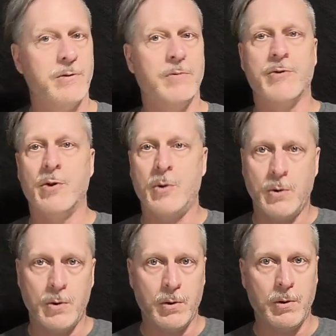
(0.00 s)
the
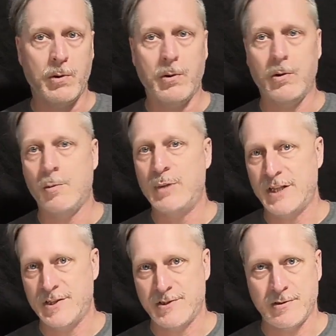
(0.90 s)
whole
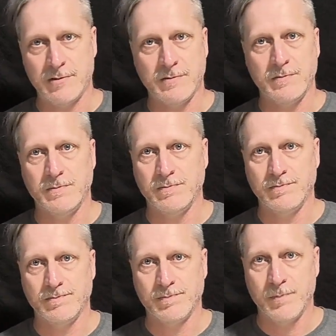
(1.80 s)
place.
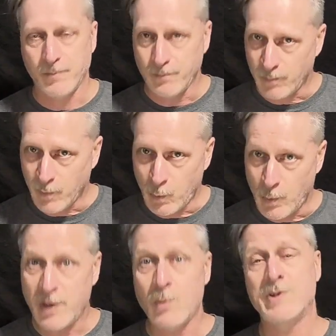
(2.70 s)
We
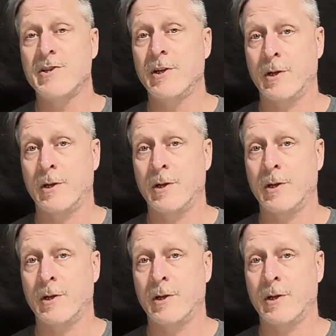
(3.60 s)
know what's there.